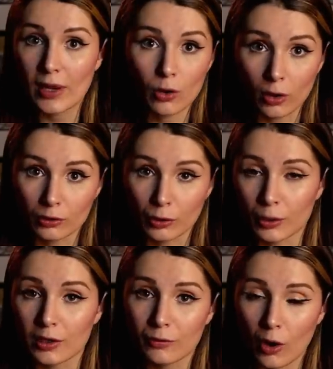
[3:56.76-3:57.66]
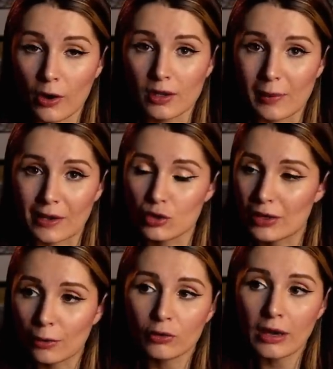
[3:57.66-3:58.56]
or alternative documentary,
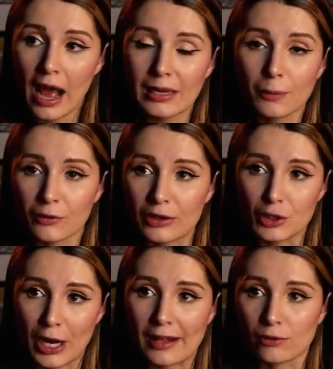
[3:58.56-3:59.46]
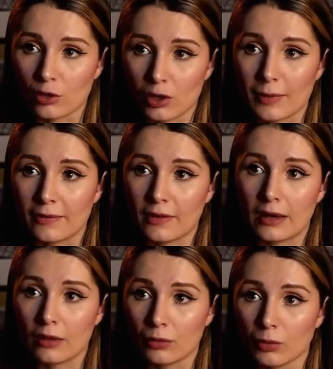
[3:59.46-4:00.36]
there's a 90% chance you're going to be
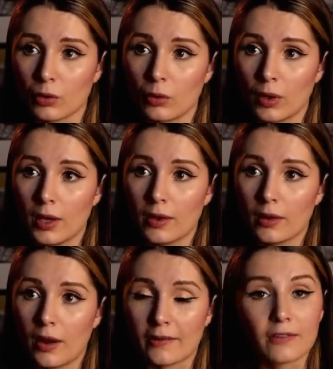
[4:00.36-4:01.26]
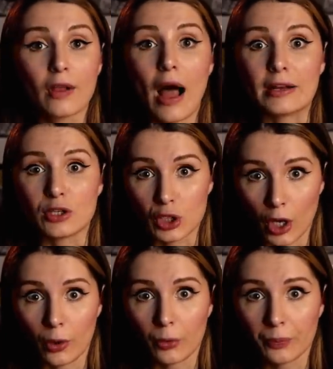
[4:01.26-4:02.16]
sitting through a
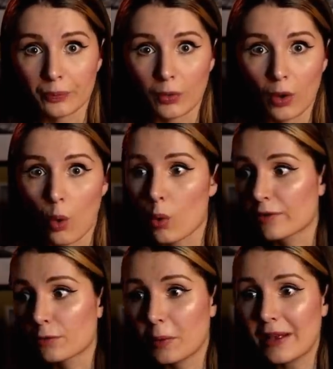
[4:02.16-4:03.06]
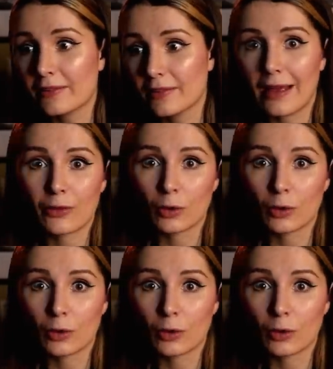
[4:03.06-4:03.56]
slideshow or spliced together